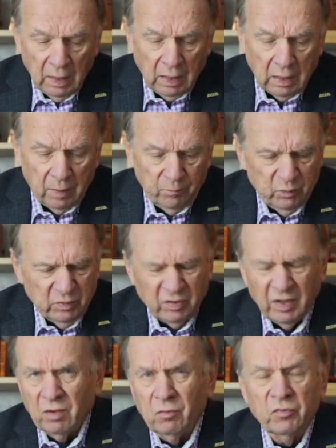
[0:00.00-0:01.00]
Um,
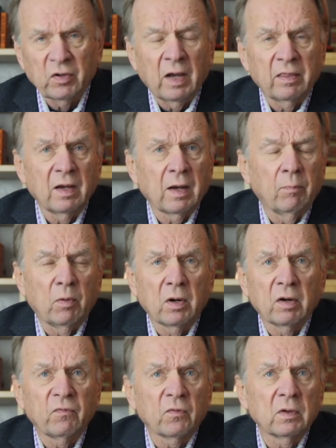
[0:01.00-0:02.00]
sells, I think I
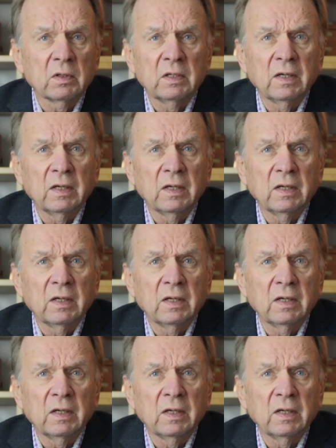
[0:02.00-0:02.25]
bought it for a